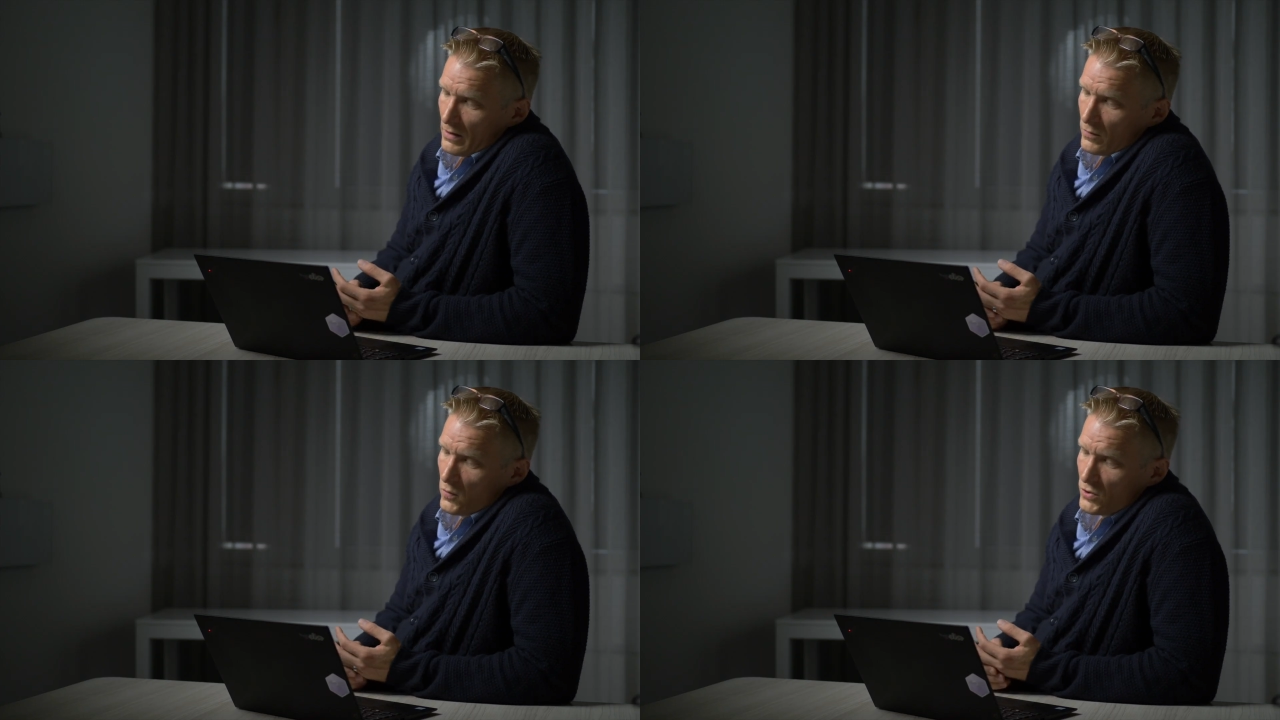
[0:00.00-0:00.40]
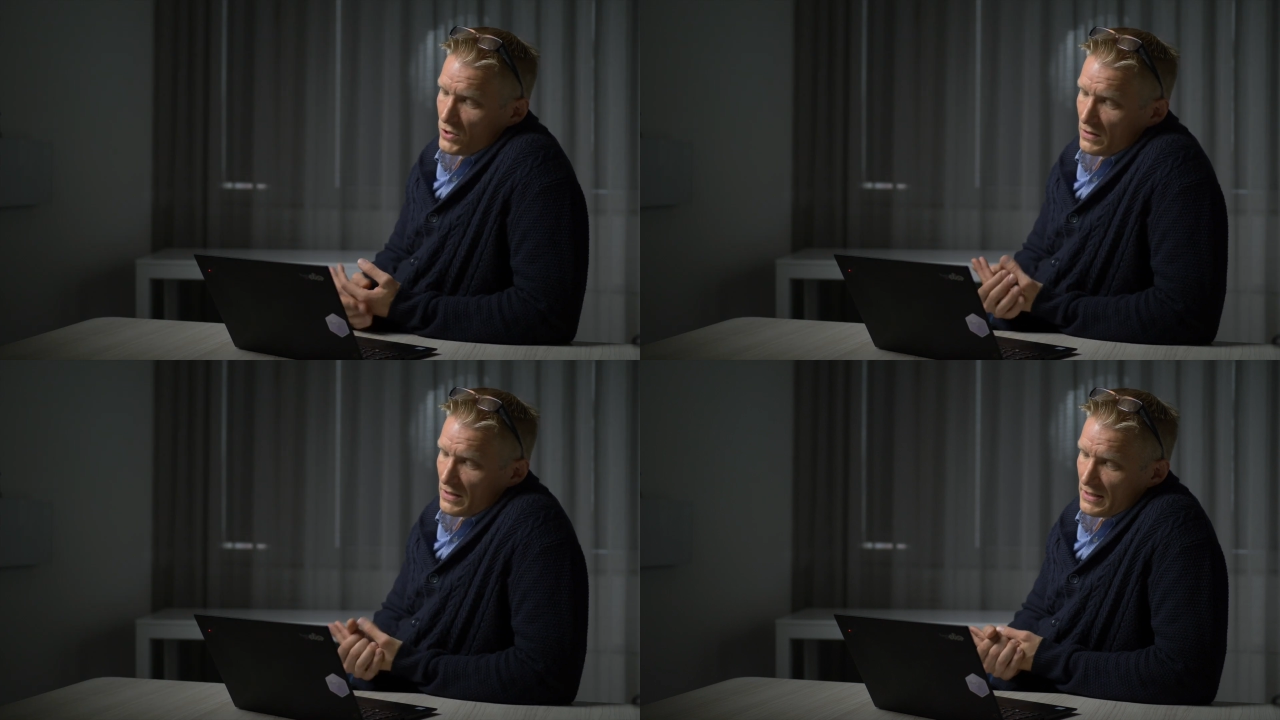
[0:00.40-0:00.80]

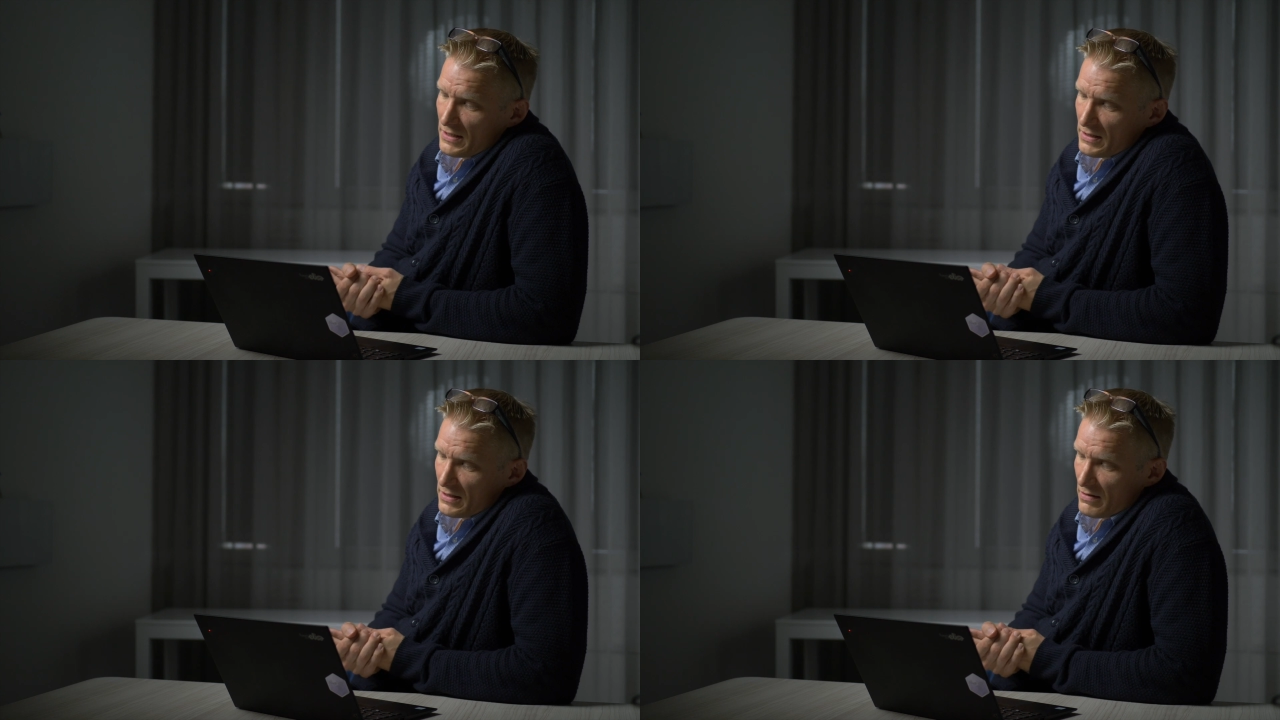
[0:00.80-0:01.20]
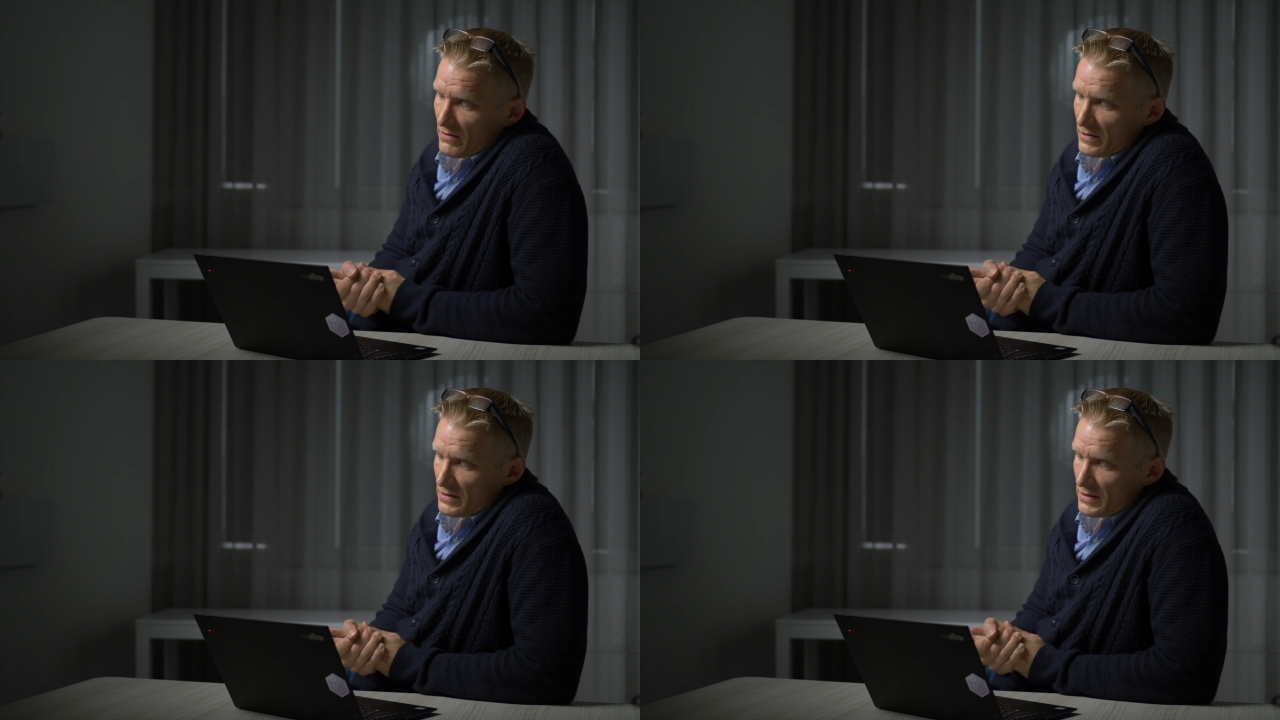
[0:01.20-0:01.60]
What are
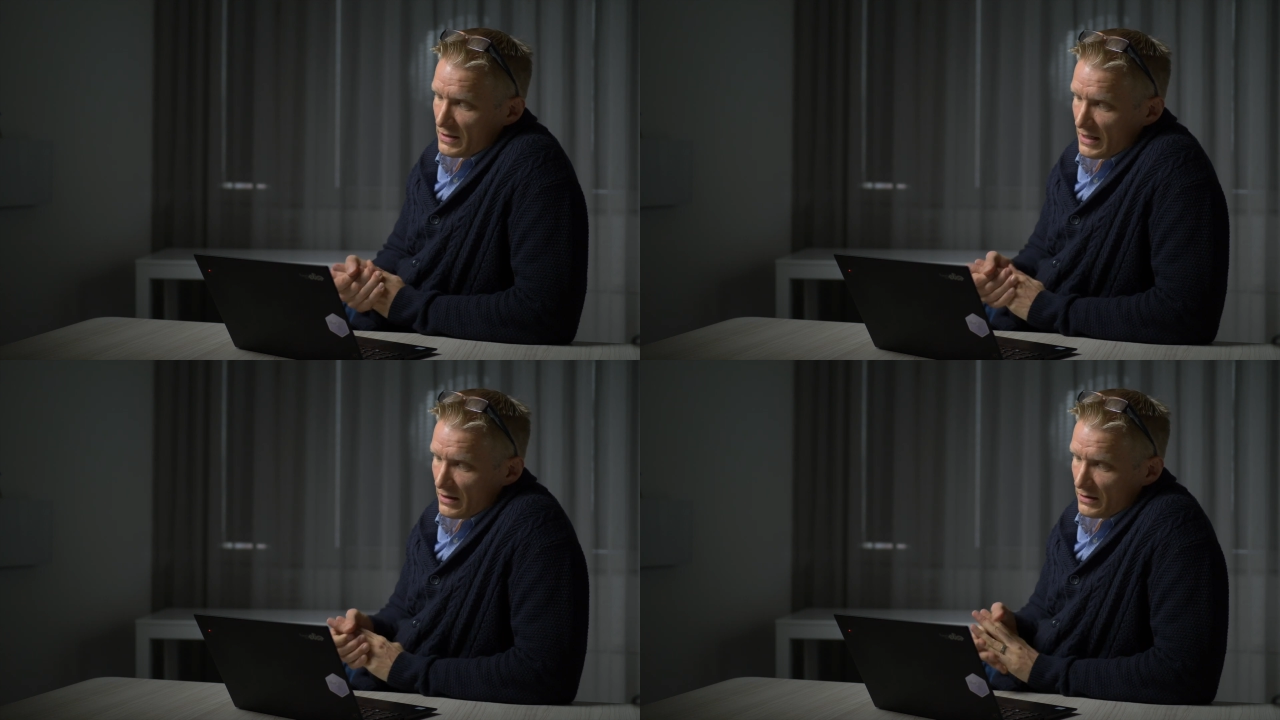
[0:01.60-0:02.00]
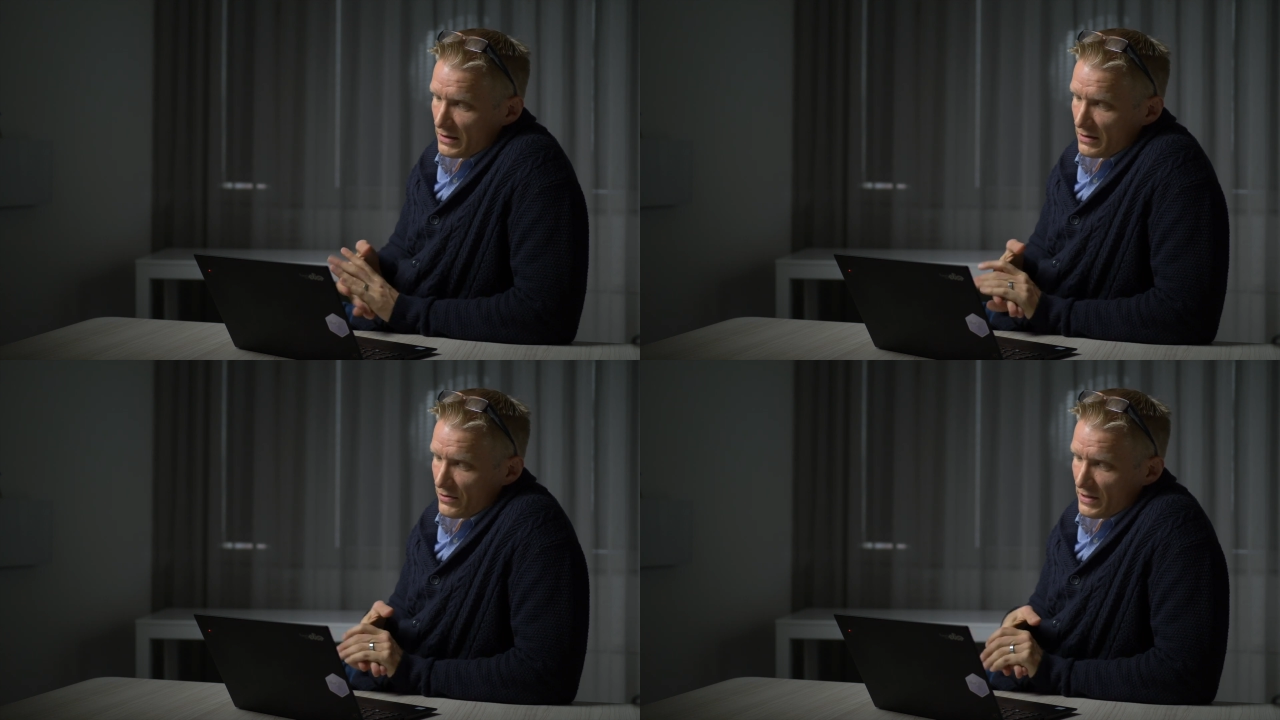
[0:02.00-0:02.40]
necessary
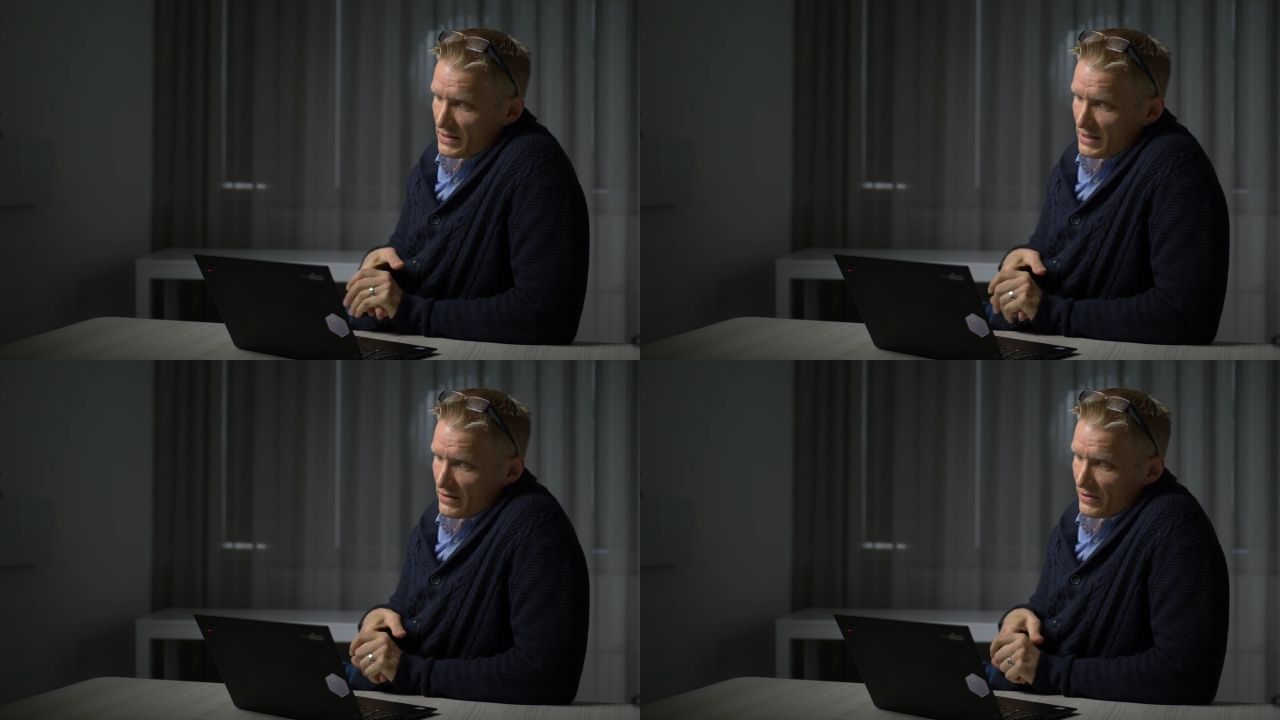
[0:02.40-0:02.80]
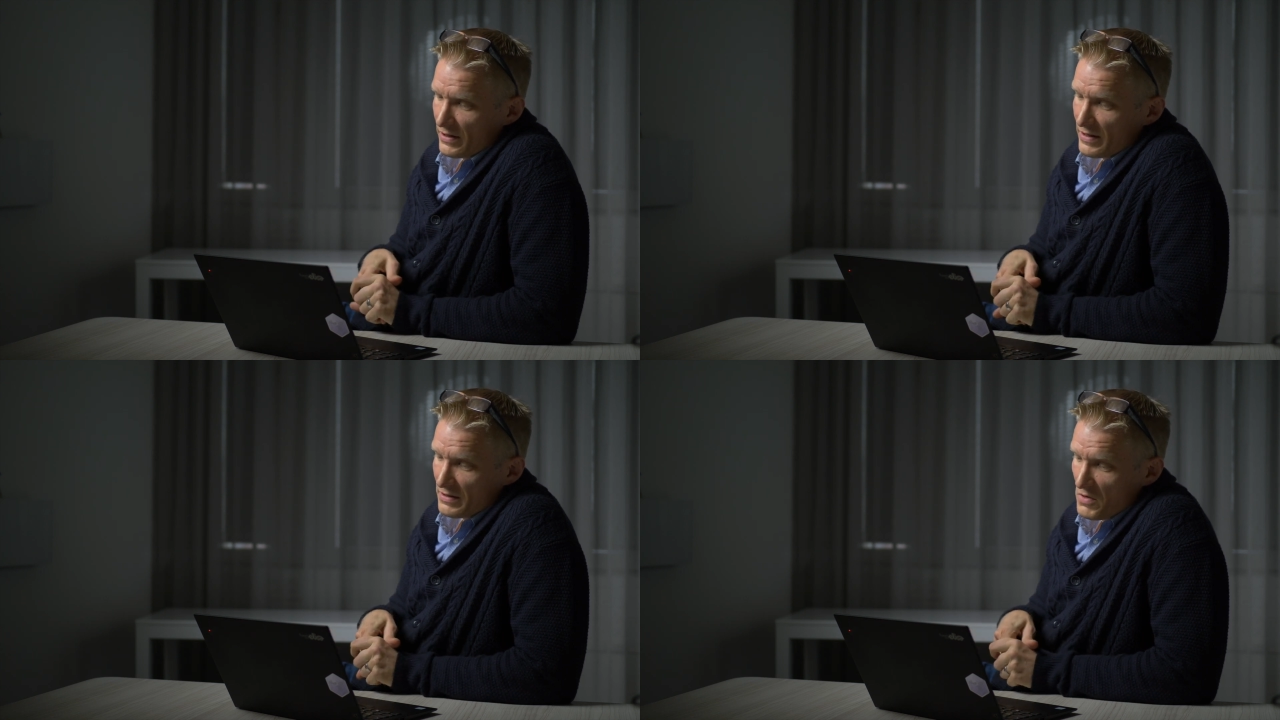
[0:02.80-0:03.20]
skills and
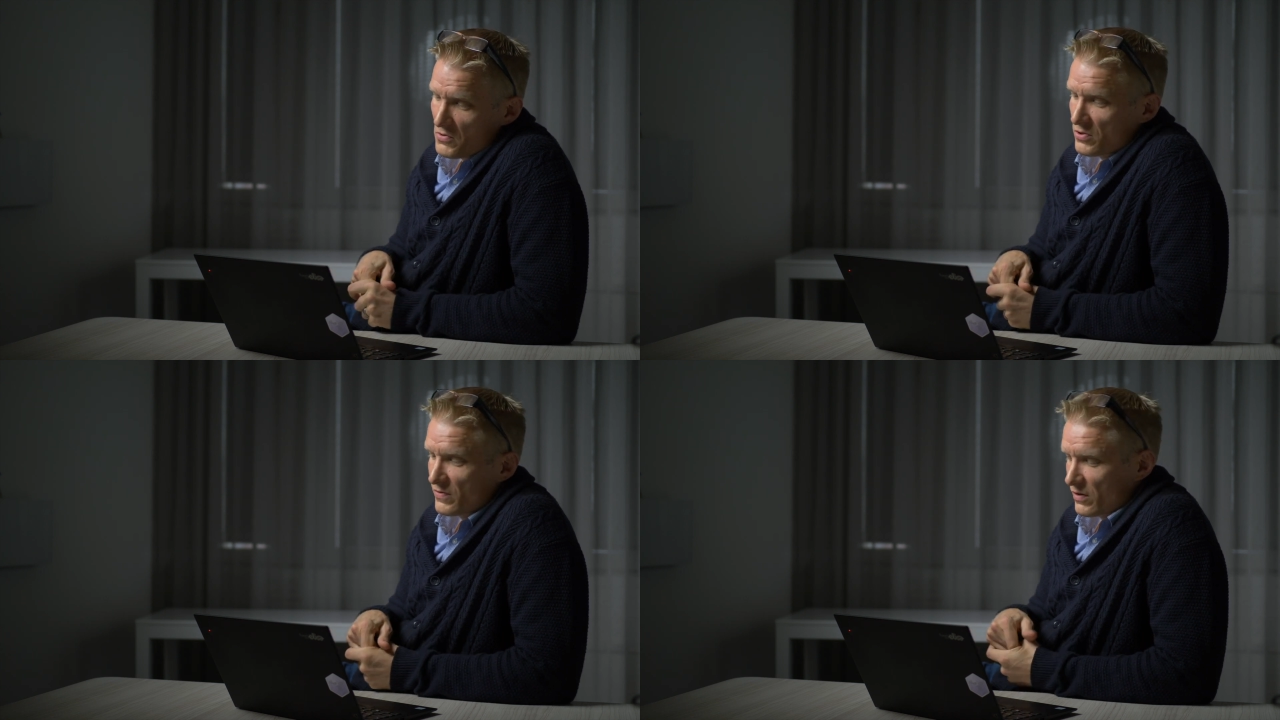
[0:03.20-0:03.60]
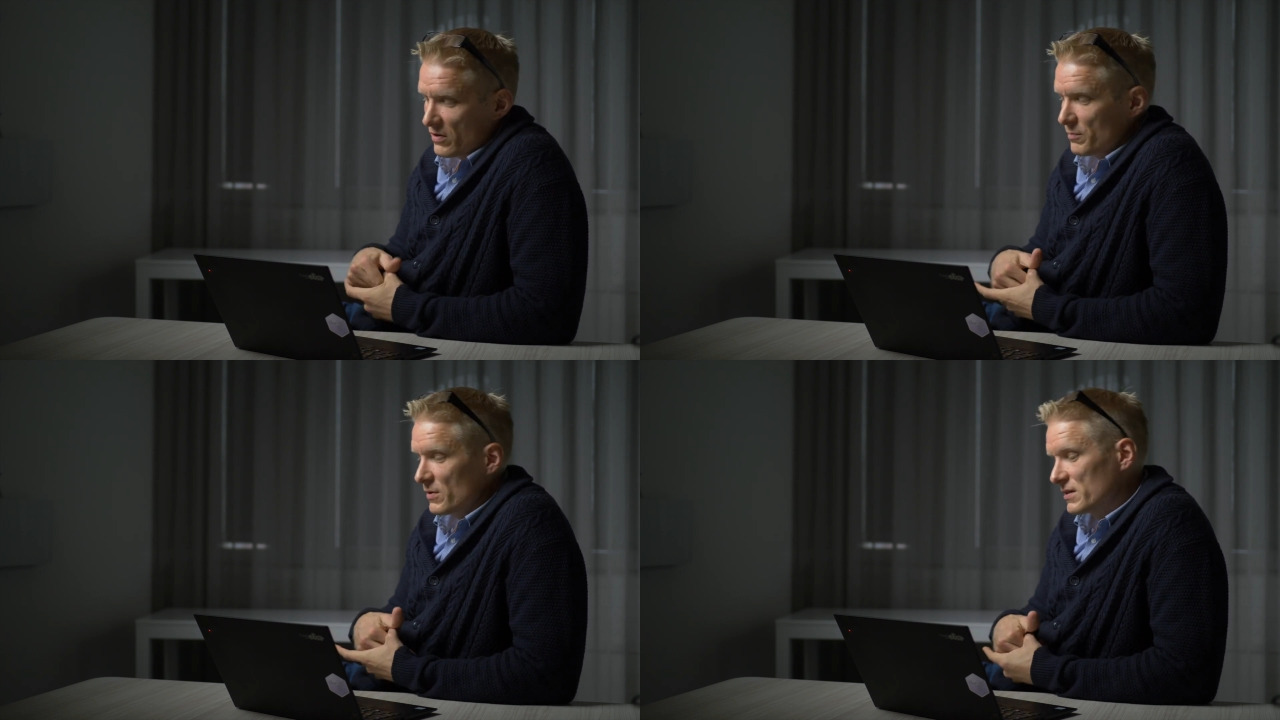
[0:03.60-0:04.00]
criteria that most of the
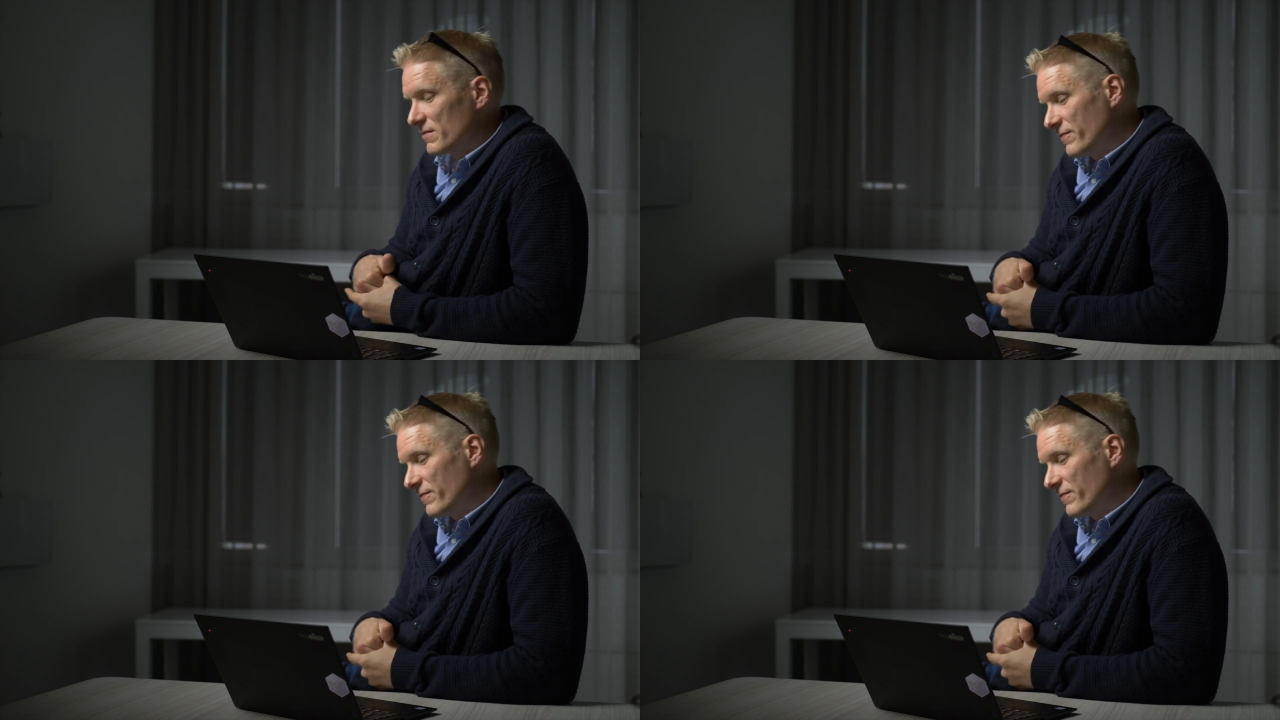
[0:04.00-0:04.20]
companies in